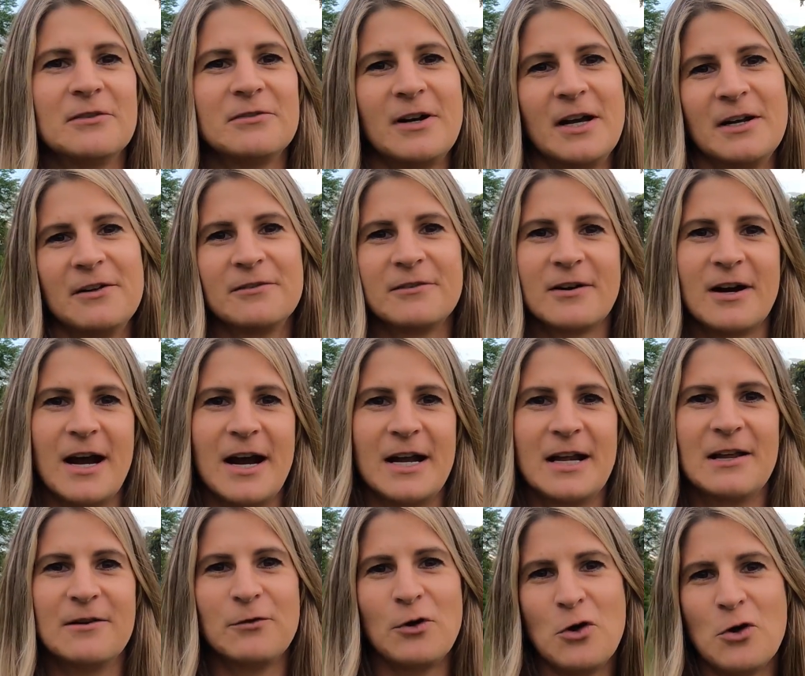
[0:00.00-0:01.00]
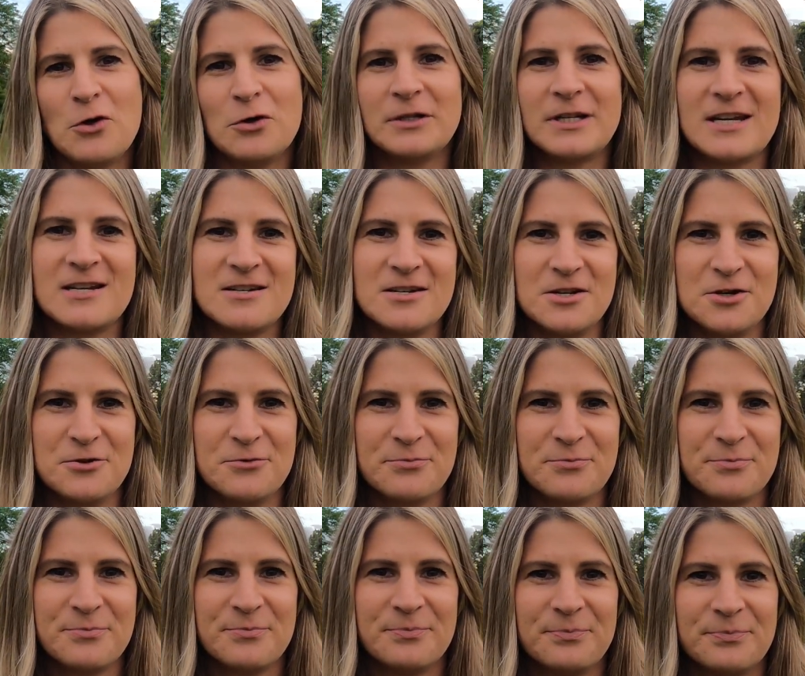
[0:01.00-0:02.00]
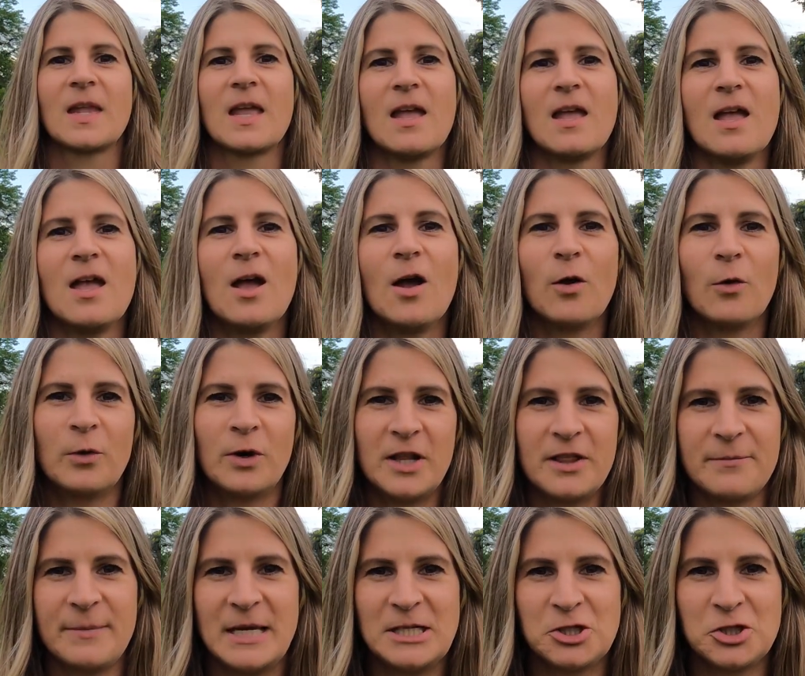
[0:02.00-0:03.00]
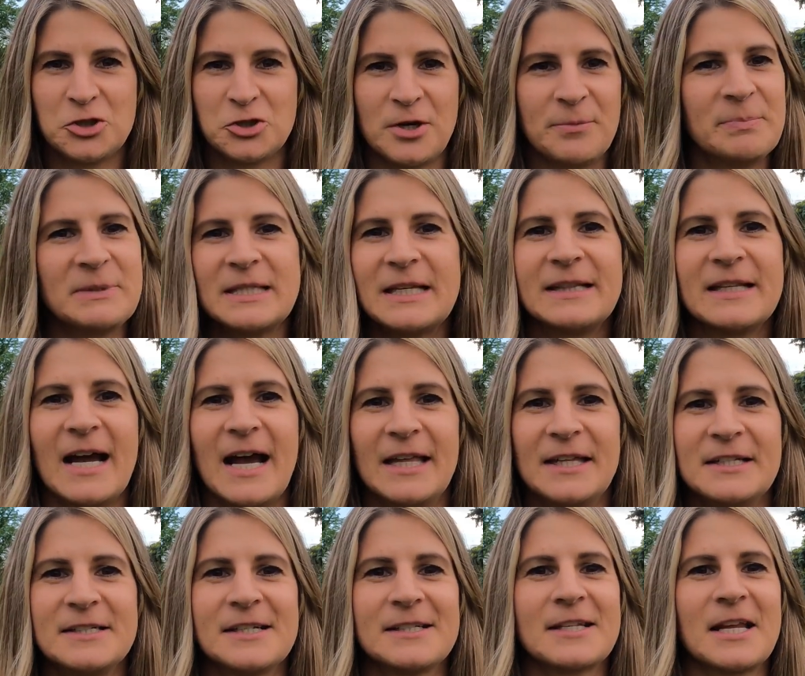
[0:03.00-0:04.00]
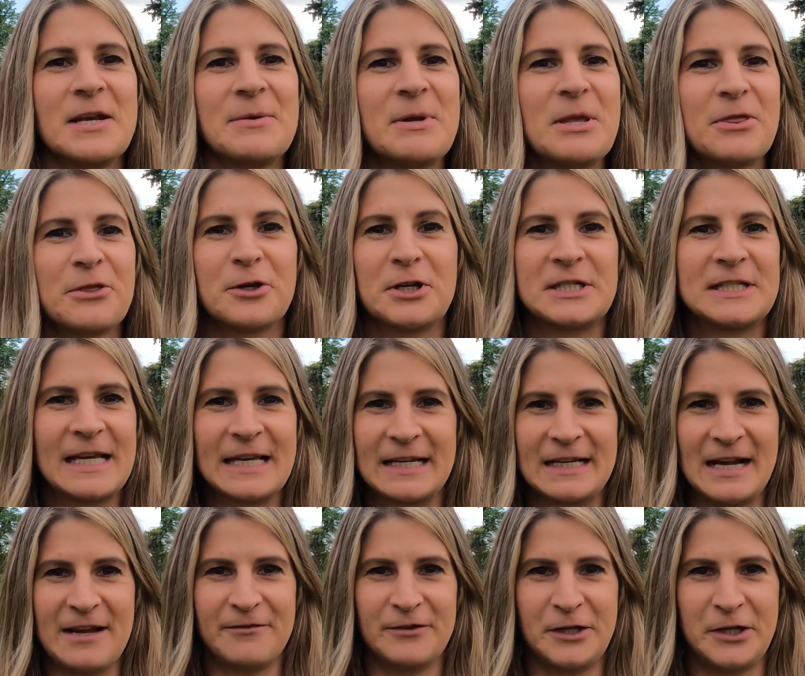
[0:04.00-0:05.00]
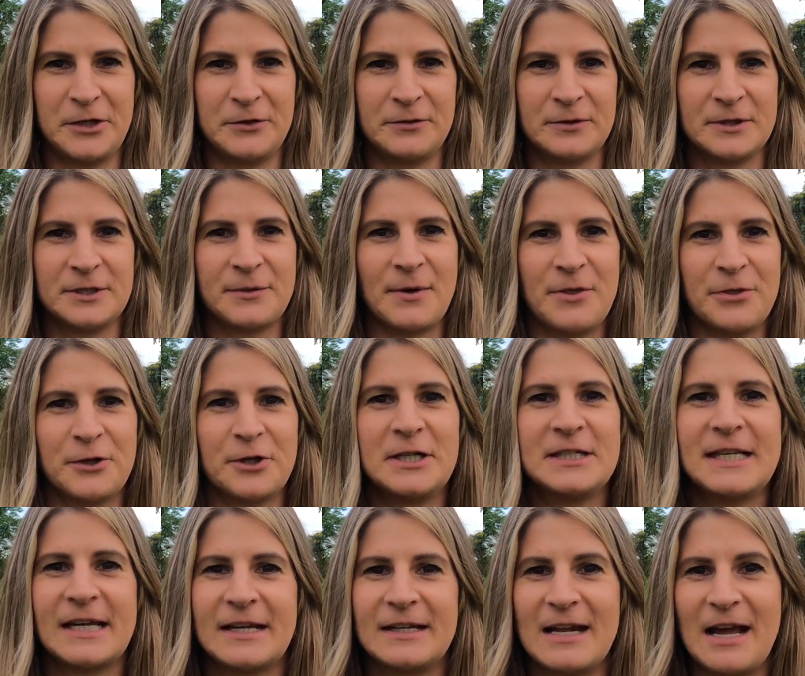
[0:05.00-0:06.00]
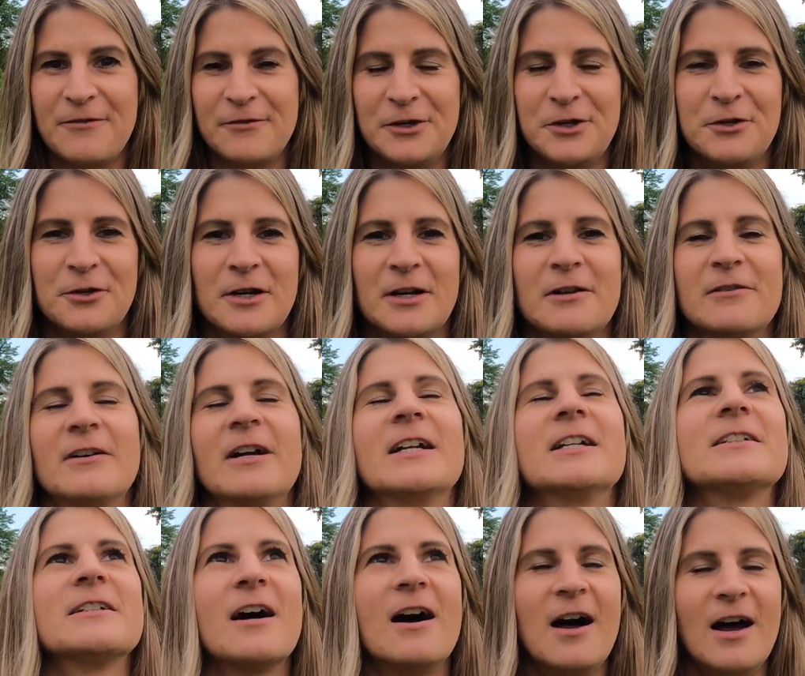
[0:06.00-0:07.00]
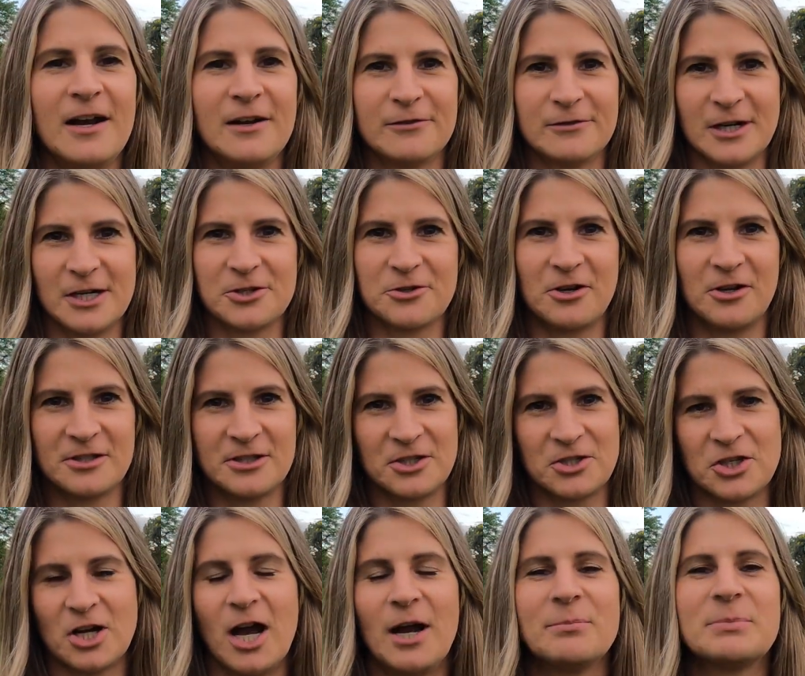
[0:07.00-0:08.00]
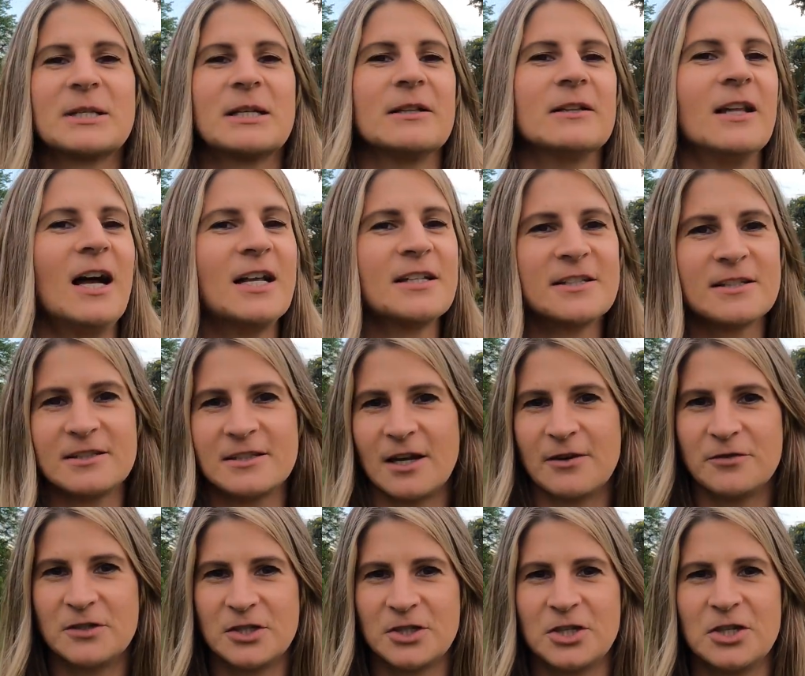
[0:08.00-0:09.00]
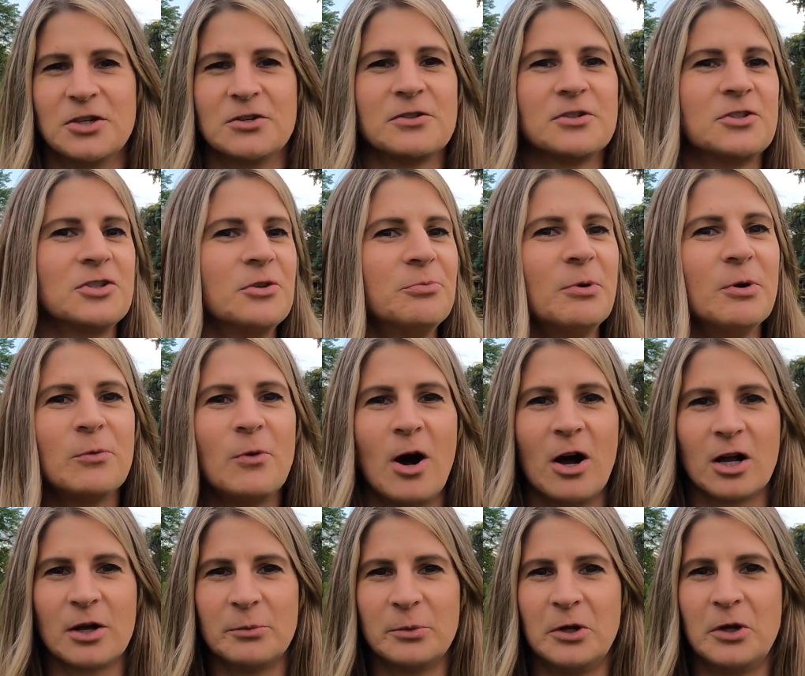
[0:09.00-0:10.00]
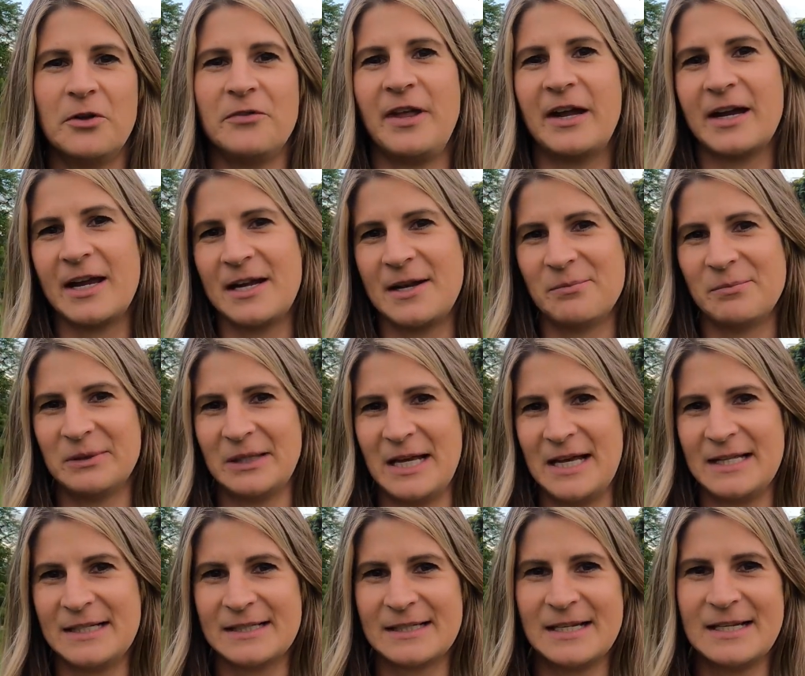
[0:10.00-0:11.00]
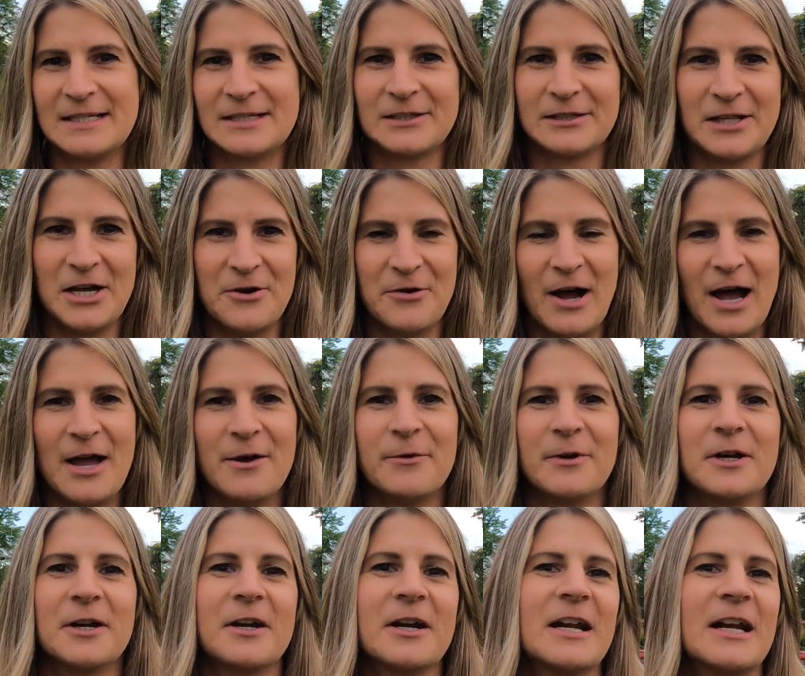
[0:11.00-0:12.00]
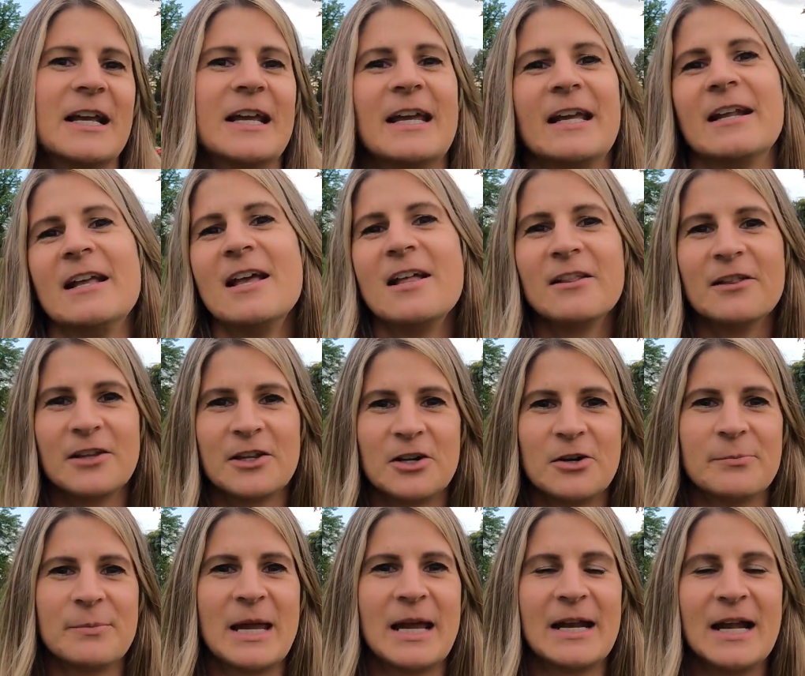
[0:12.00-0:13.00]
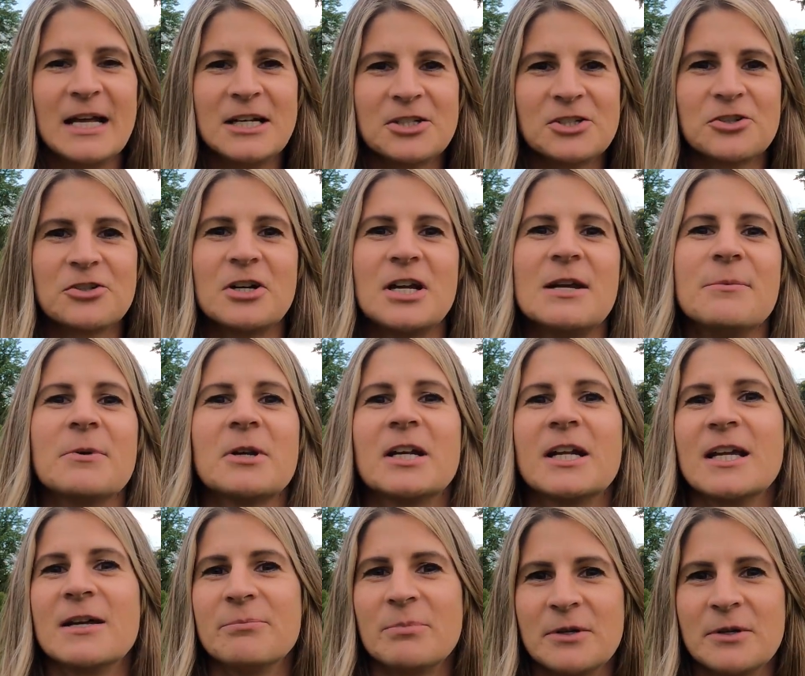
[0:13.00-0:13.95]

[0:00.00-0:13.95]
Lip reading: going to find a variety of old and new. One of the main strips in the Highlands is going 32nd Avenue. So on 32nd Avenue, you're going to find a ton of restaurants and shops, lots of stuff to do, super walkable, and that kind of blends into Lohi, where you're going to hit Little Man Ice Cream, you're going to